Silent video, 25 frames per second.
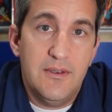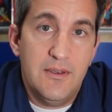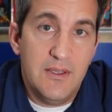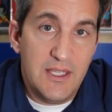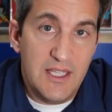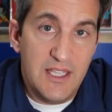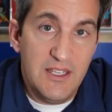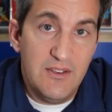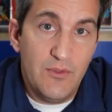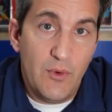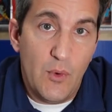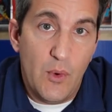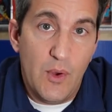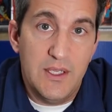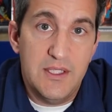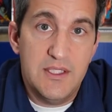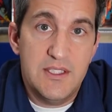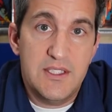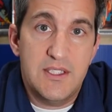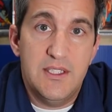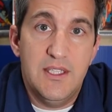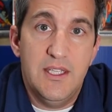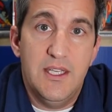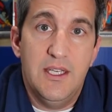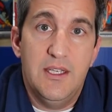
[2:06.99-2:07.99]
invoice,
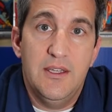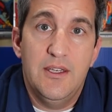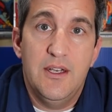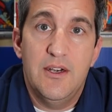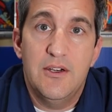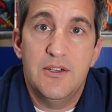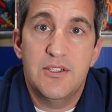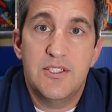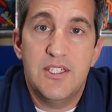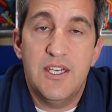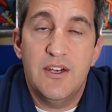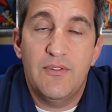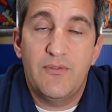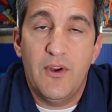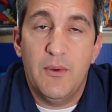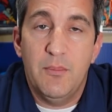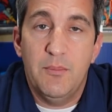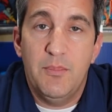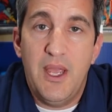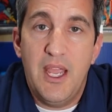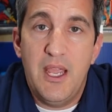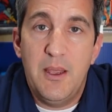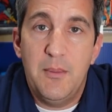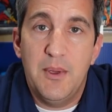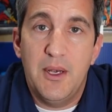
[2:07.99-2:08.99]
then there's different
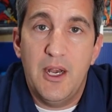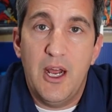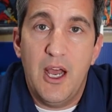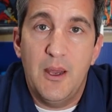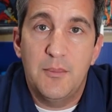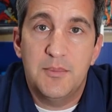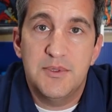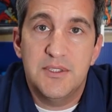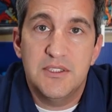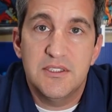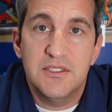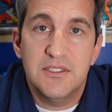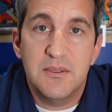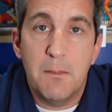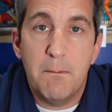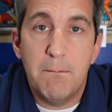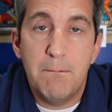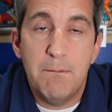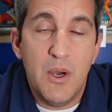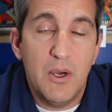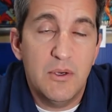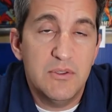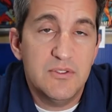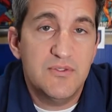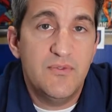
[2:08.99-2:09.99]
payment options.
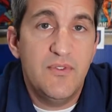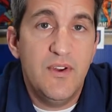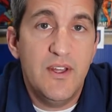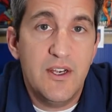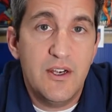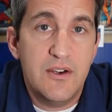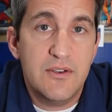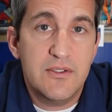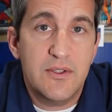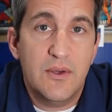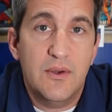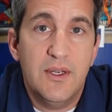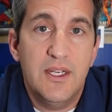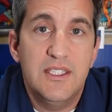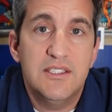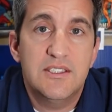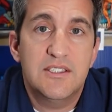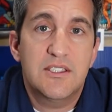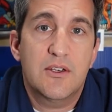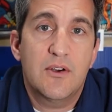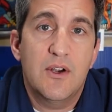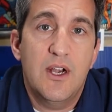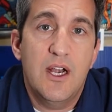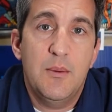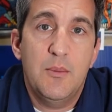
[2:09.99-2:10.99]
Most vendors on
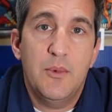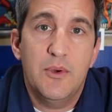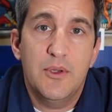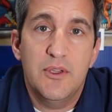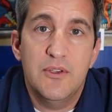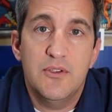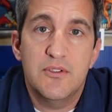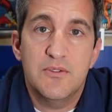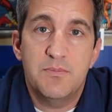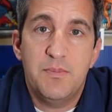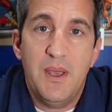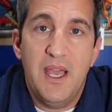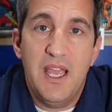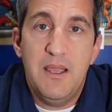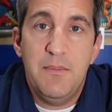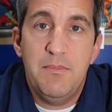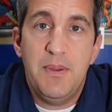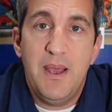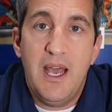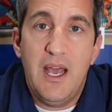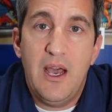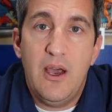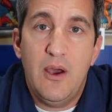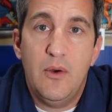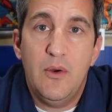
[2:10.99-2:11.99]
Instagram will use
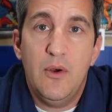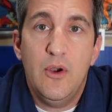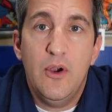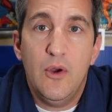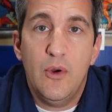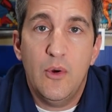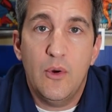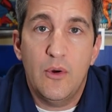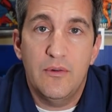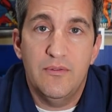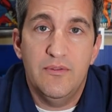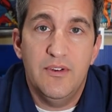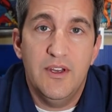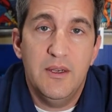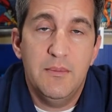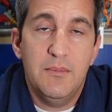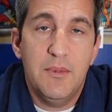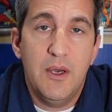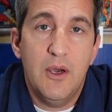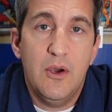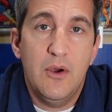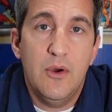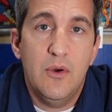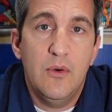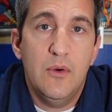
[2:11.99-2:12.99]
PayPal or
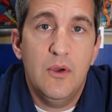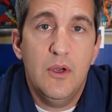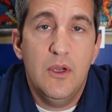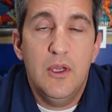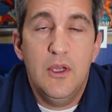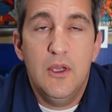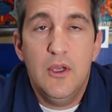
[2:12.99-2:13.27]
Venmo